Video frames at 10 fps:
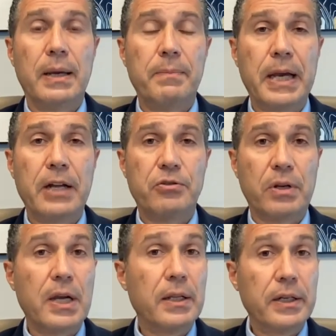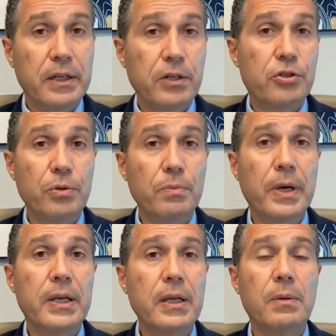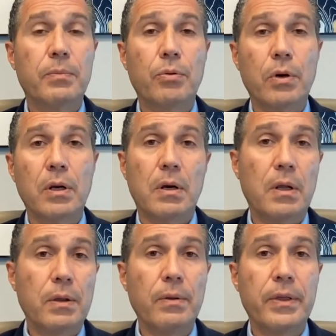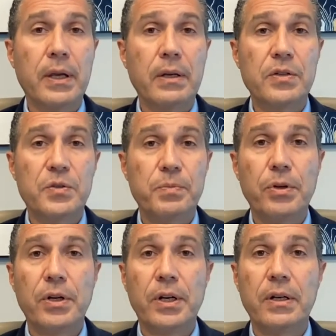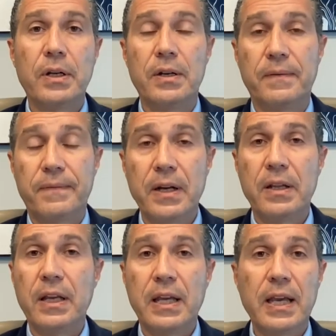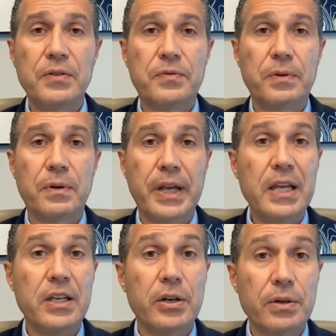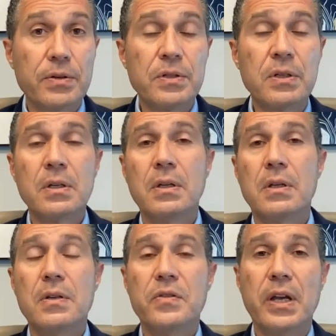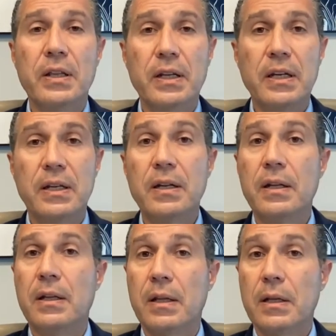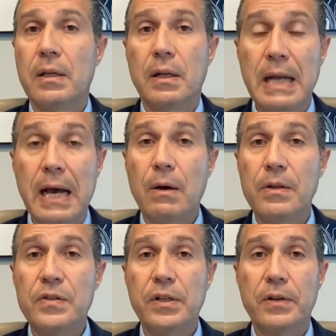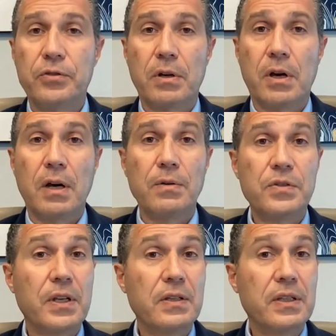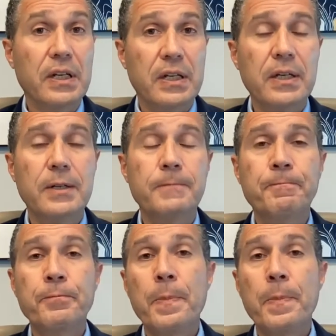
that Patrick Kelly did shoot Mikey Laporta, although they disputed it and defended the case for eight years, saying that he didn't. Now the city of Chicago says that he did.